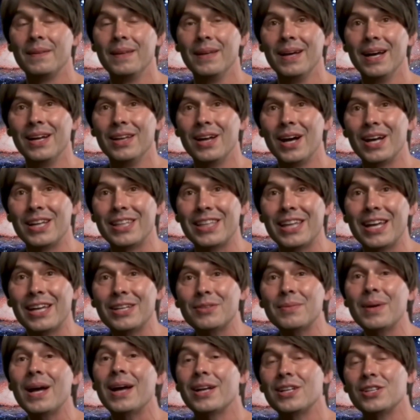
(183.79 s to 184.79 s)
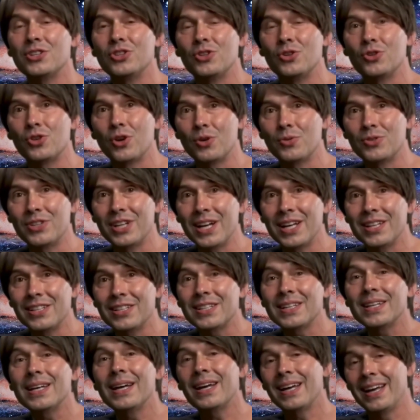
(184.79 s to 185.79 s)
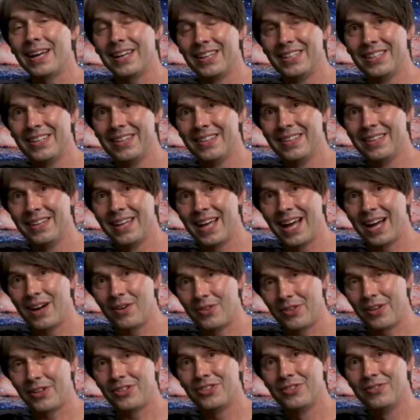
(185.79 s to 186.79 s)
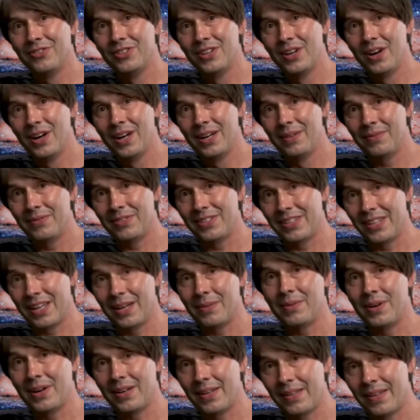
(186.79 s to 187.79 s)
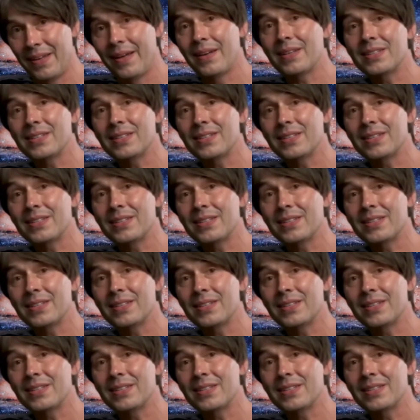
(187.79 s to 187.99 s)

A 19th magnitude object is thousands of times dimmer